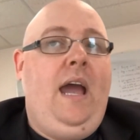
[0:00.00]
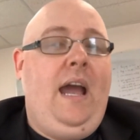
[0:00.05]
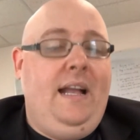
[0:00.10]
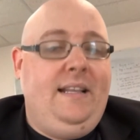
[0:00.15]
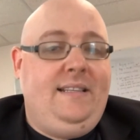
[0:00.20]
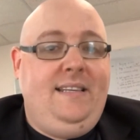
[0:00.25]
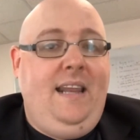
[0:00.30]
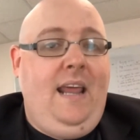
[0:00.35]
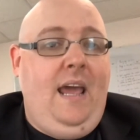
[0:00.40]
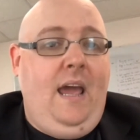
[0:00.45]

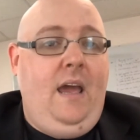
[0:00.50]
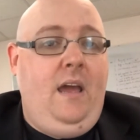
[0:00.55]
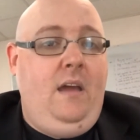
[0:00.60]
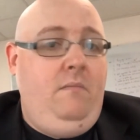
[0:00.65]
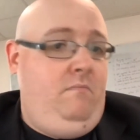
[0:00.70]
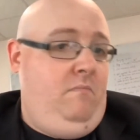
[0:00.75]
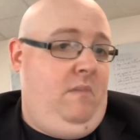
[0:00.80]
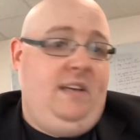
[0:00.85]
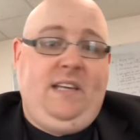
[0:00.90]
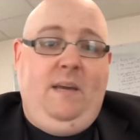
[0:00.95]
And
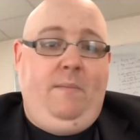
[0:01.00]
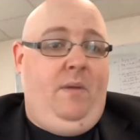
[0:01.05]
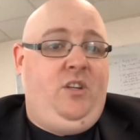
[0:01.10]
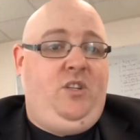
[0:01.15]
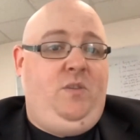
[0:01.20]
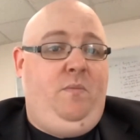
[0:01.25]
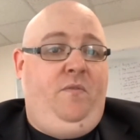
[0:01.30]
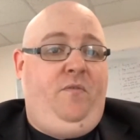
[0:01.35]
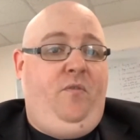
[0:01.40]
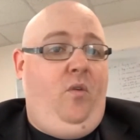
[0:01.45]
today, as I
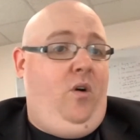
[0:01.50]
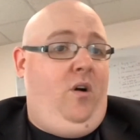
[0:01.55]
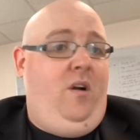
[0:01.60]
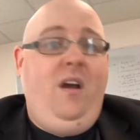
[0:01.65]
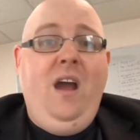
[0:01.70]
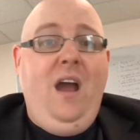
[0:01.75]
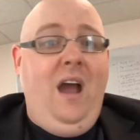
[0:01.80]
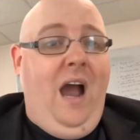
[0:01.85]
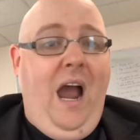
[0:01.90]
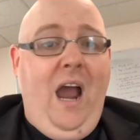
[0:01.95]
mentioned
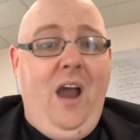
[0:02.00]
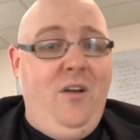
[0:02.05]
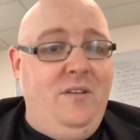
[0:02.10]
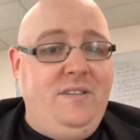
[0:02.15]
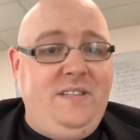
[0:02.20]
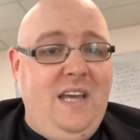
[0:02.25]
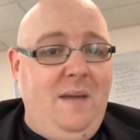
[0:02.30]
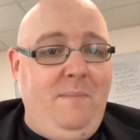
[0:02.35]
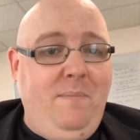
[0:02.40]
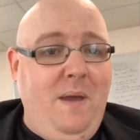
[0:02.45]
before, I
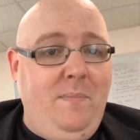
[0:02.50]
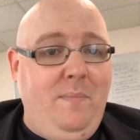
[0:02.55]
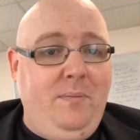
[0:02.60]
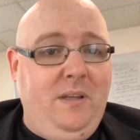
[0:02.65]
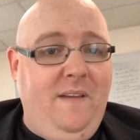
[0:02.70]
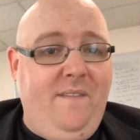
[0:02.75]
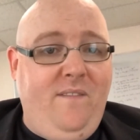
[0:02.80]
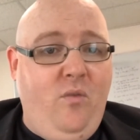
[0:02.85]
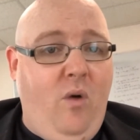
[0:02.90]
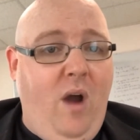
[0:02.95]
entertain
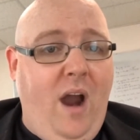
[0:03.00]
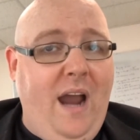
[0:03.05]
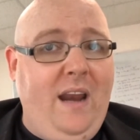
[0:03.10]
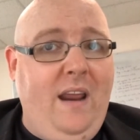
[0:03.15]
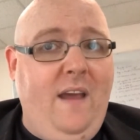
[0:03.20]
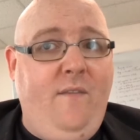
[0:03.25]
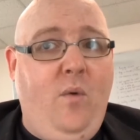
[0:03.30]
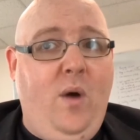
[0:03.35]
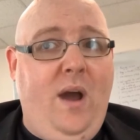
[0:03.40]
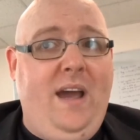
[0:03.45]
people in a
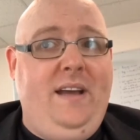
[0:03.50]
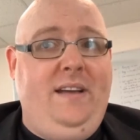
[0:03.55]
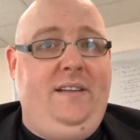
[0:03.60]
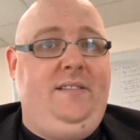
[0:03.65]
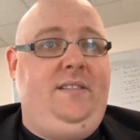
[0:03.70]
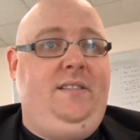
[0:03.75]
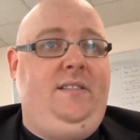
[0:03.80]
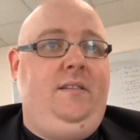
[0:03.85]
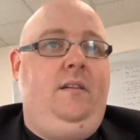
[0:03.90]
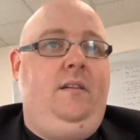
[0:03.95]
variety of ways.